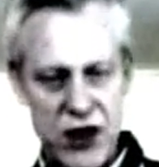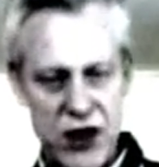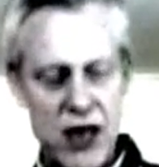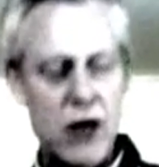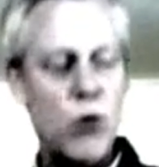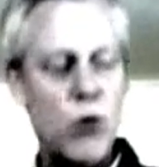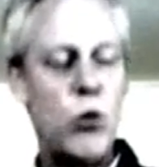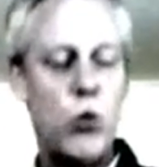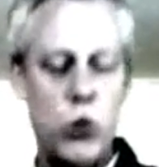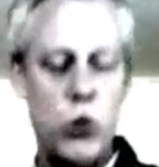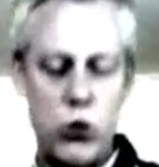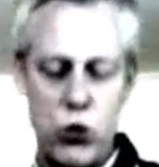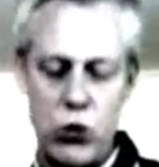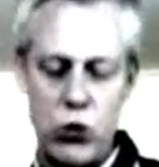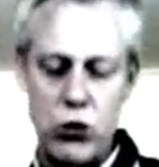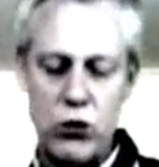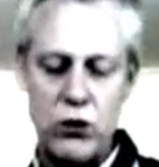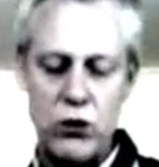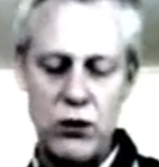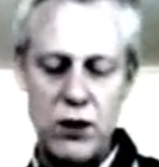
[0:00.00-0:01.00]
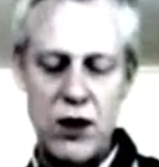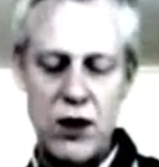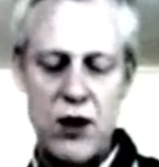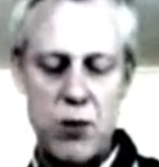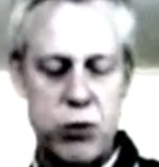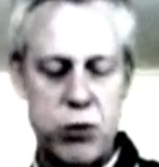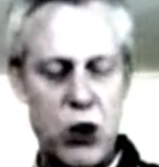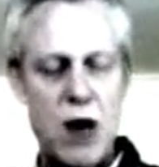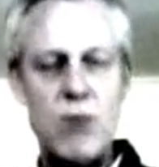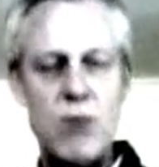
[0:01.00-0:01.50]
the
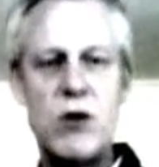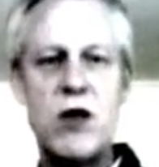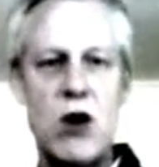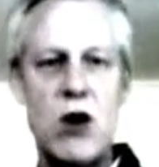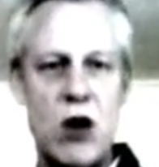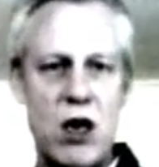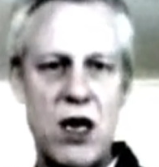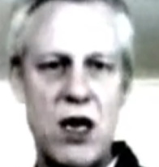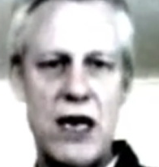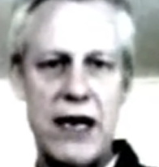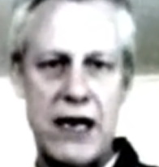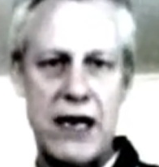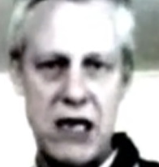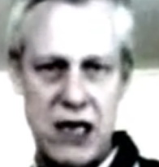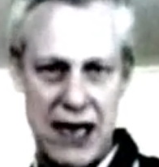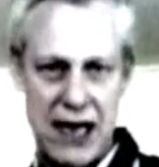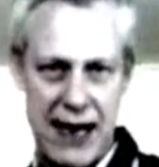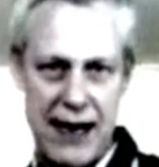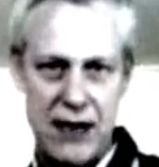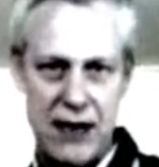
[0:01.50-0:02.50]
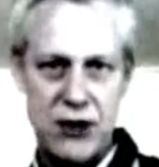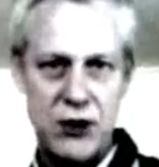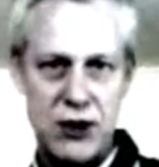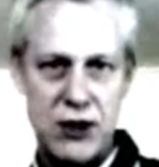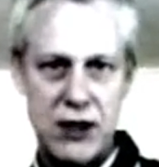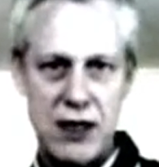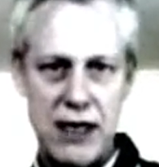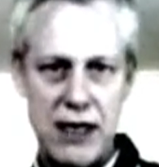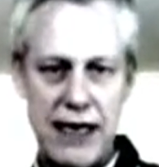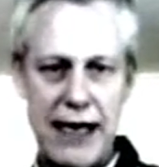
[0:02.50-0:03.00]
problem with an online class